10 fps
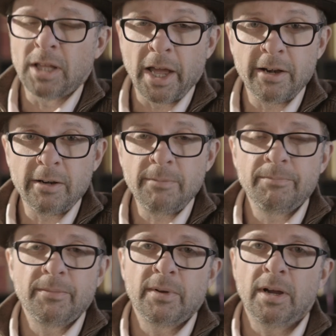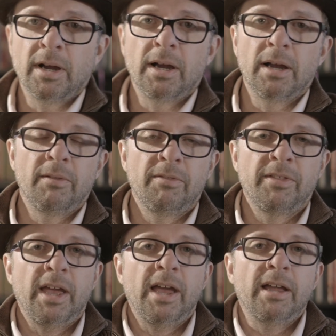lighter
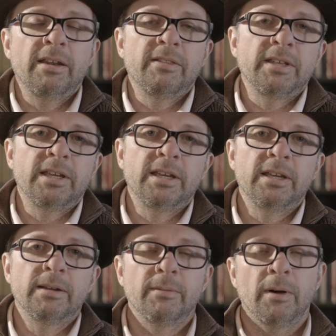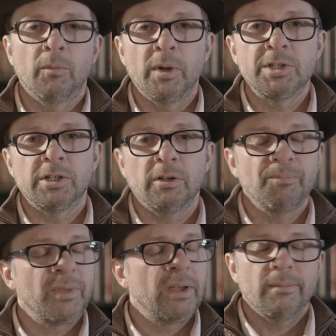than the
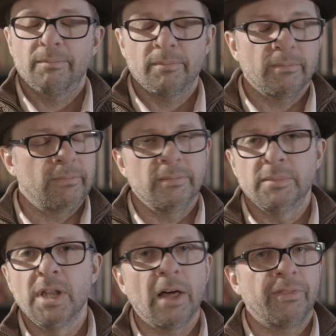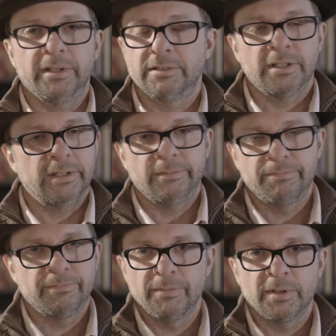original. Nothing to
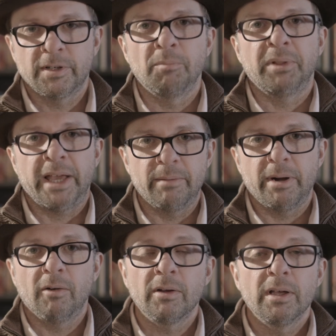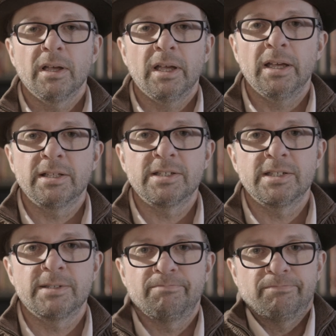complain about.
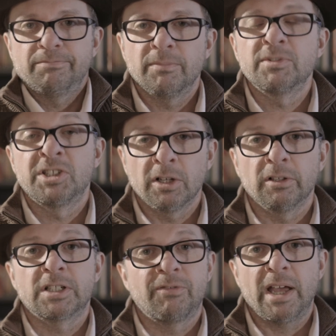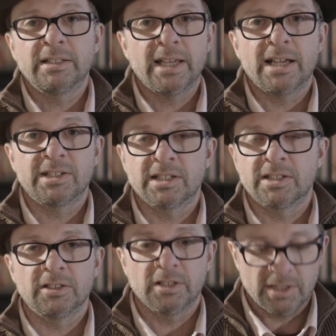It's still looks fantastic,
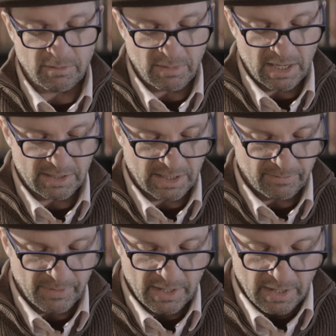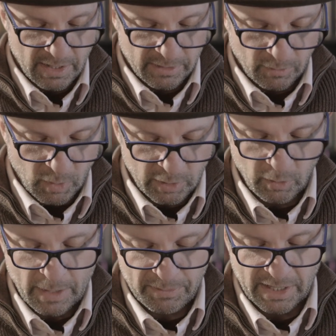still looks amazing. The one
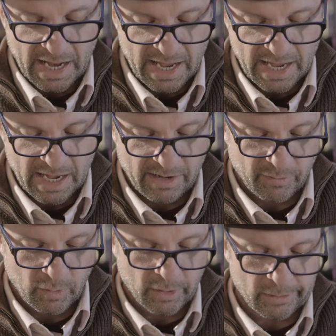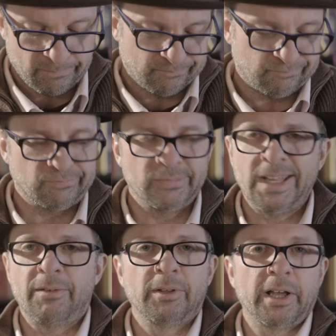gripe that I have, or
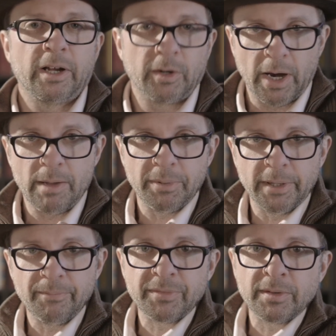not really a gripe, but